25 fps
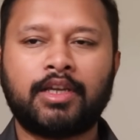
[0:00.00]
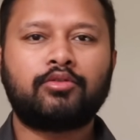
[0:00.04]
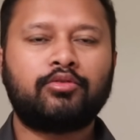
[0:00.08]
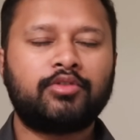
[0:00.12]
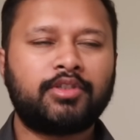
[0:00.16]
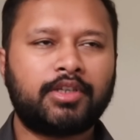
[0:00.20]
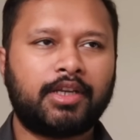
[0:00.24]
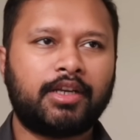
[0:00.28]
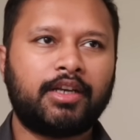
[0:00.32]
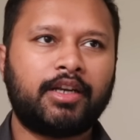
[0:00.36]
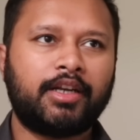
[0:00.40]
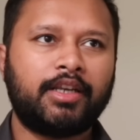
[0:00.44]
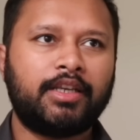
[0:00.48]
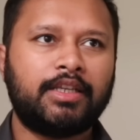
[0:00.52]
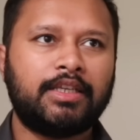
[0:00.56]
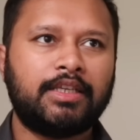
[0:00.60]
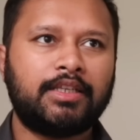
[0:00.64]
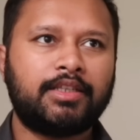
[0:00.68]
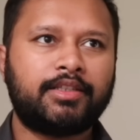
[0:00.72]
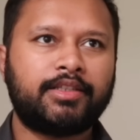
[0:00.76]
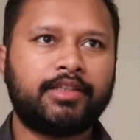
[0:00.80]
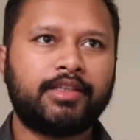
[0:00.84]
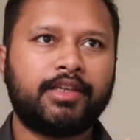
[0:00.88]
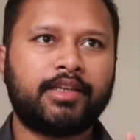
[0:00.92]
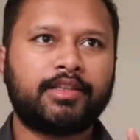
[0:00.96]
So
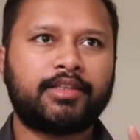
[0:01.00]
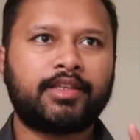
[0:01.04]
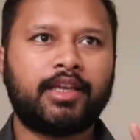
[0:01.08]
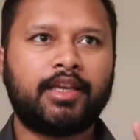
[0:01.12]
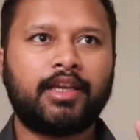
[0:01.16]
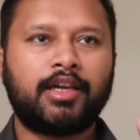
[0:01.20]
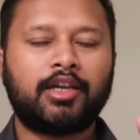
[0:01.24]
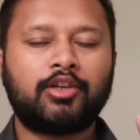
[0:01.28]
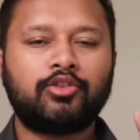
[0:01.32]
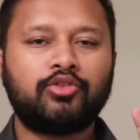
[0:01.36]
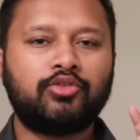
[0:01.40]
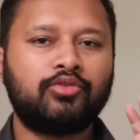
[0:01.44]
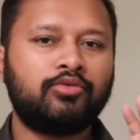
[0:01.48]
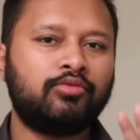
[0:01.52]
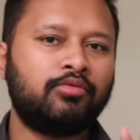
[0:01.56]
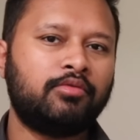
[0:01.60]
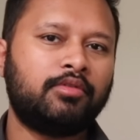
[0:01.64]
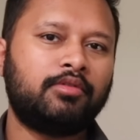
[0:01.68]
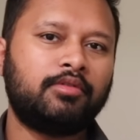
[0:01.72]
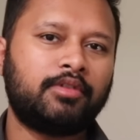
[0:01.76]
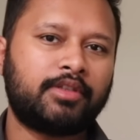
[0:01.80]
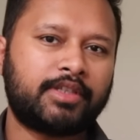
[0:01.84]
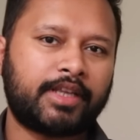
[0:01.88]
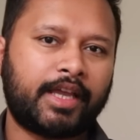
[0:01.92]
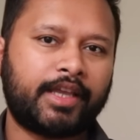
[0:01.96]
generally CSIR
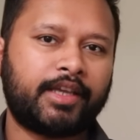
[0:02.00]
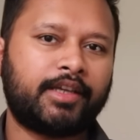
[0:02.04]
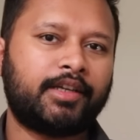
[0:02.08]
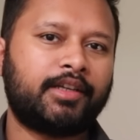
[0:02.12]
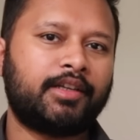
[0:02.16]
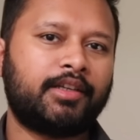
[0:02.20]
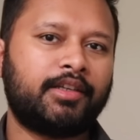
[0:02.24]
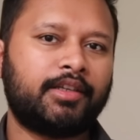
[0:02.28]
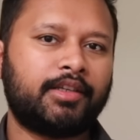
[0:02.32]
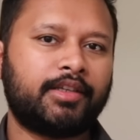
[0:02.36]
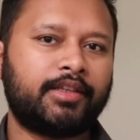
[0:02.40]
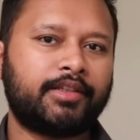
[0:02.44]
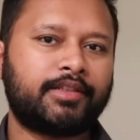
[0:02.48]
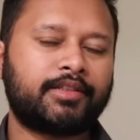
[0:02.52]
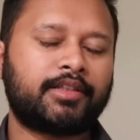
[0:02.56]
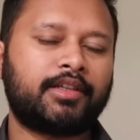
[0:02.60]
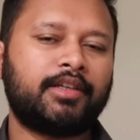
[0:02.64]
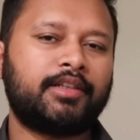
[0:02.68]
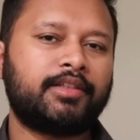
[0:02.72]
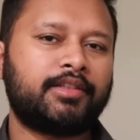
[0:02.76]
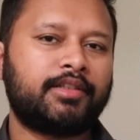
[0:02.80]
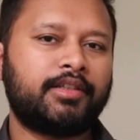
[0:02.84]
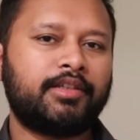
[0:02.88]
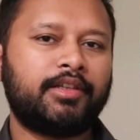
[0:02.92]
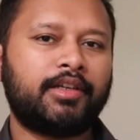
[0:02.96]
June cycle is
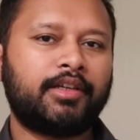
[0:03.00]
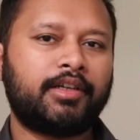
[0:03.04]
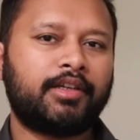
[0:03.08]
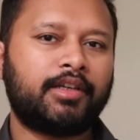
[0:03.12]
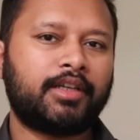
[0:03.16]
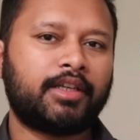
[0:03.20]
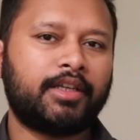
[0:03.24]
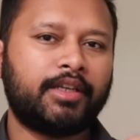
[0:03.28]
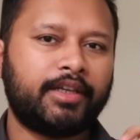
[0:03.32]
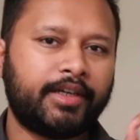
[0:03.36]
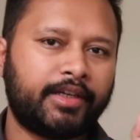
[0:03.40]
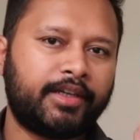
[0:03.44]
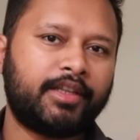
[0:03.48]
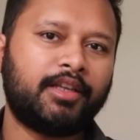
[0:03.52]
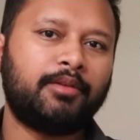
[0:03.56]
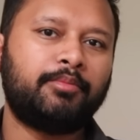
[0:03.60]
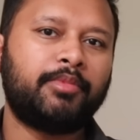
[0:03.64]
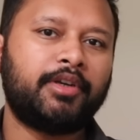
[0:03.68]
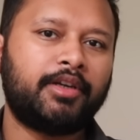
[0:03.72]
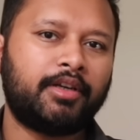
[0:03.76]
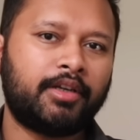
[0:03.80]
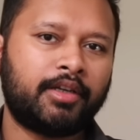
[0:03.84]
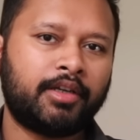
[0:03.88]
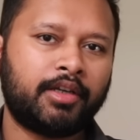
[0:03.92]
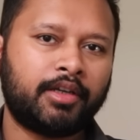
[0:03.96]
considered a little
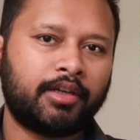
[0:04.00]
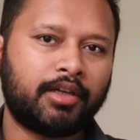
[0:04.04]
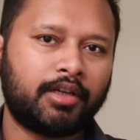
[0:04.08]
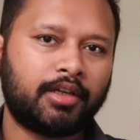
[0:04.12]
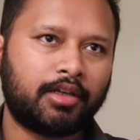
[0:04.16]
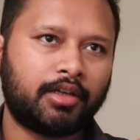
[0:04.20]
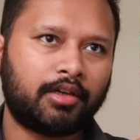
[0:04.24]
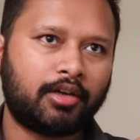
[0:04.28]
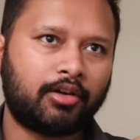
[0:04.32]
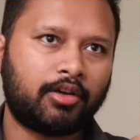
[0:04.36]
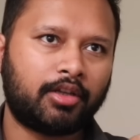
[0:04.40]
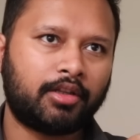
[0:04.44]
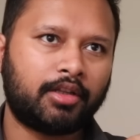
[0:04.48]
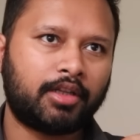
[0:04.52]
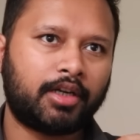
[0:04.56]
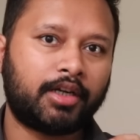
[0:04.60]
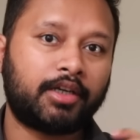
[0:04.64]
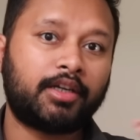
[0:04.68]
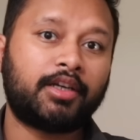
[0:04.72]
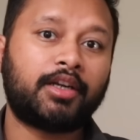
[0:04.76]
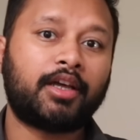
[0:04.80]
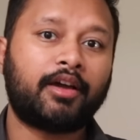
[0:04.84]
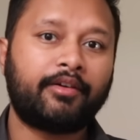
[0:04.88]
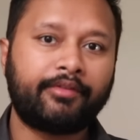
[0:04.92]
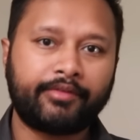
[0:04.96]
bit on
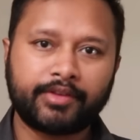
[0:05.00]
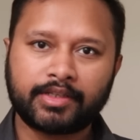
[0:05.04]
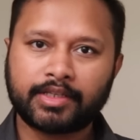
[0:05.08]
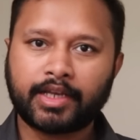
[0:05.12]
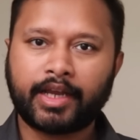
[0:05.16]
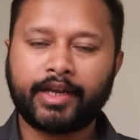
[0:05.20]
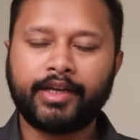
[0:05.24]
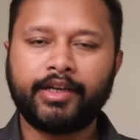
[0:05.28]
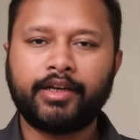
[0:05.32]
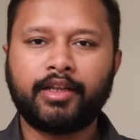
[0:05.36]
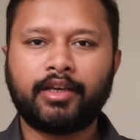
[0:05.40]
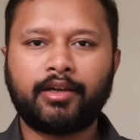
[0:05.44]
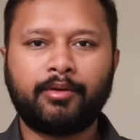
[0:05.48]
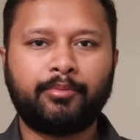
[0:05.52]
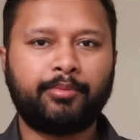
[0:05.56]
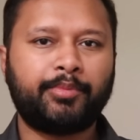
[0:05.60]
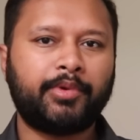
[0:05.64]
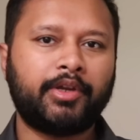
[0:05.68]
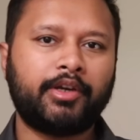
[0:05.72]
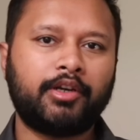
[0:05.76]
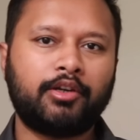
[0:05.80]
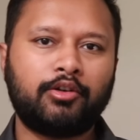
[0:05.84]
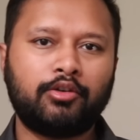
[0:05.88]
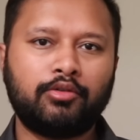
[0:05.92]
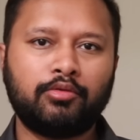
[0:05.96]
a tough side
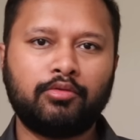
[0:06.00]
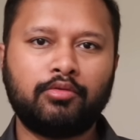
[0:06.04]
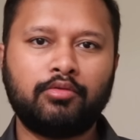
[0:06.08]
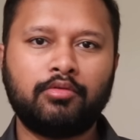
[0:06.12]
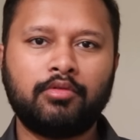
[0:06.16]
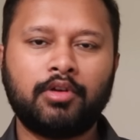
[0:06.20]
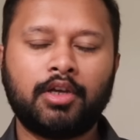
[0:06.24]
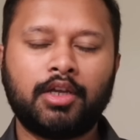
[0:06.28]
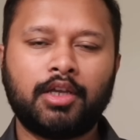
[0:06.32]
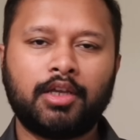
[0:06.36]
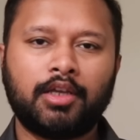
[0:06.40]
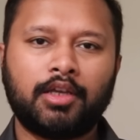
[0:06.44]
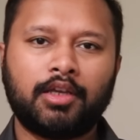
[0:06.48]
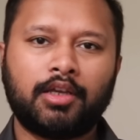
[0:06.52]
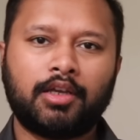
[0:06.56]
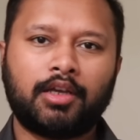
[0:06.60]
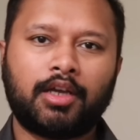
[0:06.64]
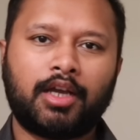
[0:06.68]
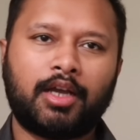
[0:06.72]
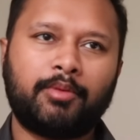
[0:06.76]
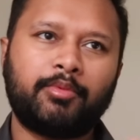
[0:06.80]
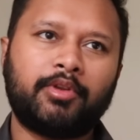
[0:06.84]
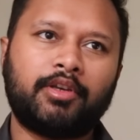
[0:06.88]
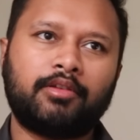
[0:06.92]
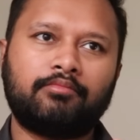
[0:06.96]
compared to,
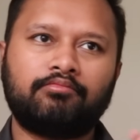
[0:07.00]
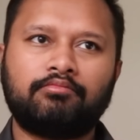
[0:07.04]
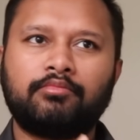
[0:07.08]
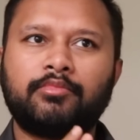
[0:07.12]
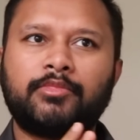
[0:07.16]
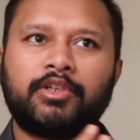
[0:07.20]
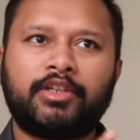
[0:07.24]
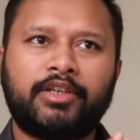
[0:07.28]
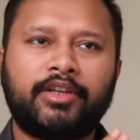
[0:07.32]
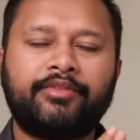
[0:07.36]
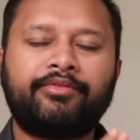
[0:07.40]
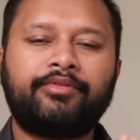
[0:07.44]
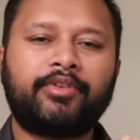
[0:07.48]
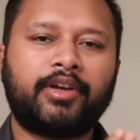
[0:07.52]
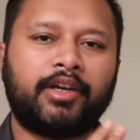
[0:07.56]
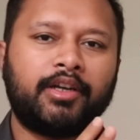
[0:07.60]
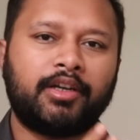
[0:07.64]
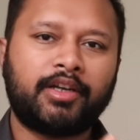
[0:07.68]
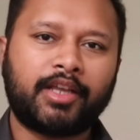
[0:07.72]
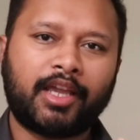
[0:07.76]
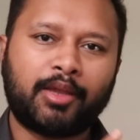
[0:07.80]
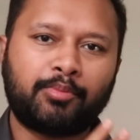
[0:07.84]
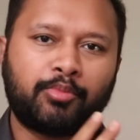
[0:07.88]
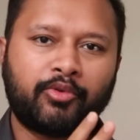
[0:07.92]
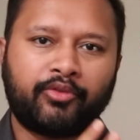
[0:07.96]
I mean,
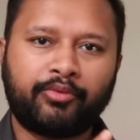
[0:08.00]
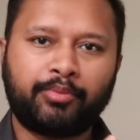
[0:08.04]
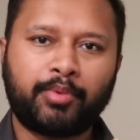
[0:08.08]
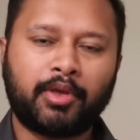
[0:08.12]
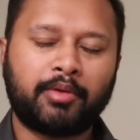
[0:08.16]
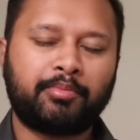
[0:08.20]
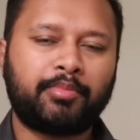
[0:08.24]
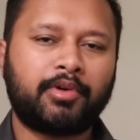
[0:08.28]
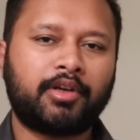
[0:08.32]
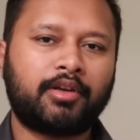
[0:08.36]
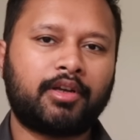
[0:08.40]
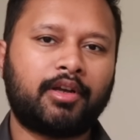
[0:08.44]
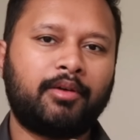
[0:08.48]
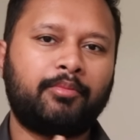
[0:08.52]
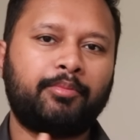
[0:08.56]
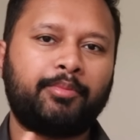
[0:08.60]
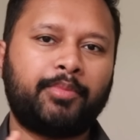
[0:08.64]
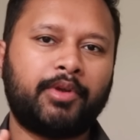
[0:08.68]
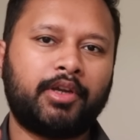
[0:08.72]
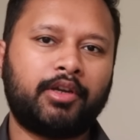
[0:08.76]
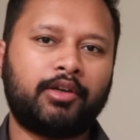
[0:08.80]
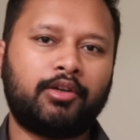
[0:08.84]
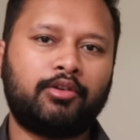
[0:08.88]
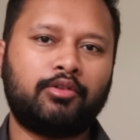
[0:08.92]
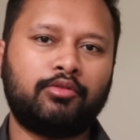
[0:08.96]
different type of paper
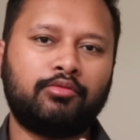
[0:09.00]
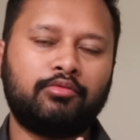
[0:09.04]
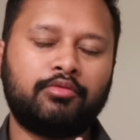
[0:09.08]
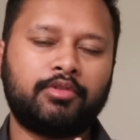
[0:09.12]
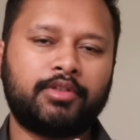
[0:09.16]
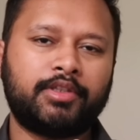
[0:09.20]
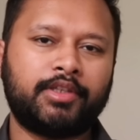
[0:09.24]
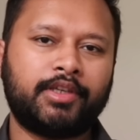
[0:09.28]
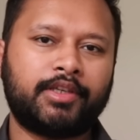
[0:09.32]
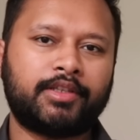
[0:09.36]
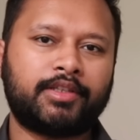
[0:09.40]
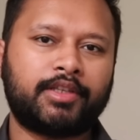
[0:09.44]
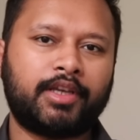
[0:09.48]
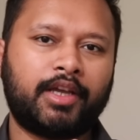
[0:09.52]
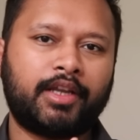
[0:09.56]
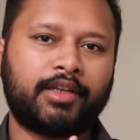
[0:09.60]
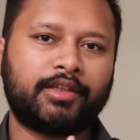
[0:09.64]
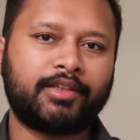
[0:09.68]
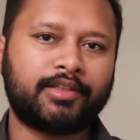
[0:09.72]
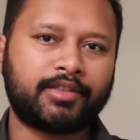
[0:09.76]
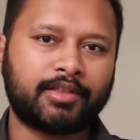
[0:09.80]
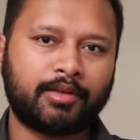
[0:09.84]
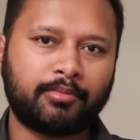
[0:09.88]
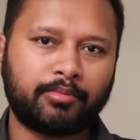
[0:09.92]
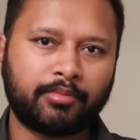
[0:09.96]
compared to CSIR
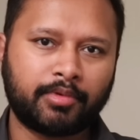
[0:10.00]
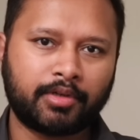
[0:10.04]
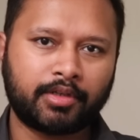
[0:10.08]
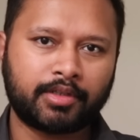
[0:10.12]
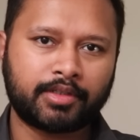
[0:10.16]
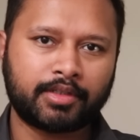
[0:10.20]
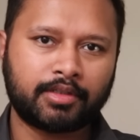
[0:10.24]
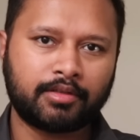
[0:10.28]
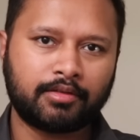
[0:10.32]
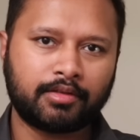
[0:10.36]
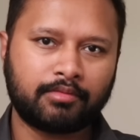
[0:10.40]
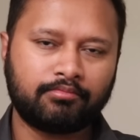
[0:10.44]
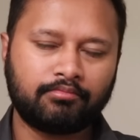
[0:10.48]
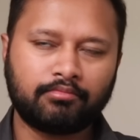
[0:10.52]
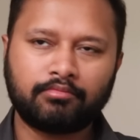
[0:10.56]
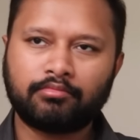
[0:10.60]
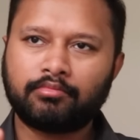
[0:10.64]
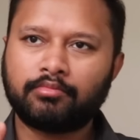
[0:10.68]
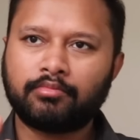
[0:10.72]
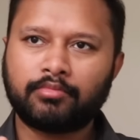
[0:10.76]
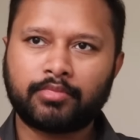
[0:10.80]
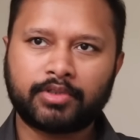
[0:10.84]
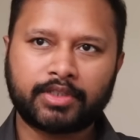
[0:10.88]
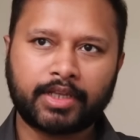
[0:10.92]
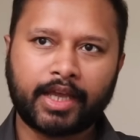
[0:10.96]
December's
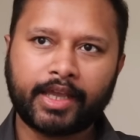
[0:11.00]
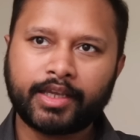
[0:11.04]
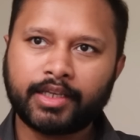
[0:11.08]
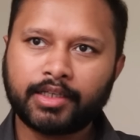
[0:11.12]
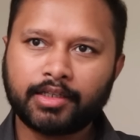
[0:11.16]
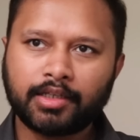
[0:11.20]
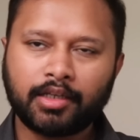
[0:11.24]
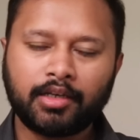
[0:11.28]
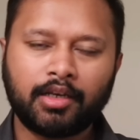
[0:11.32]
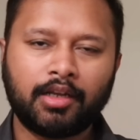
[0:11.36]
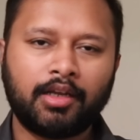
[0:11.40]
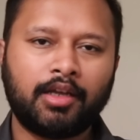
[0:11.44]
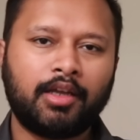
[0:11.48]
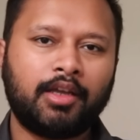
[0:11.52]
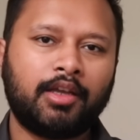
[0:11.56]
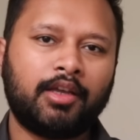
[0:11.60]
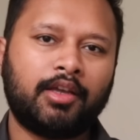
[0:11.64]
cycle.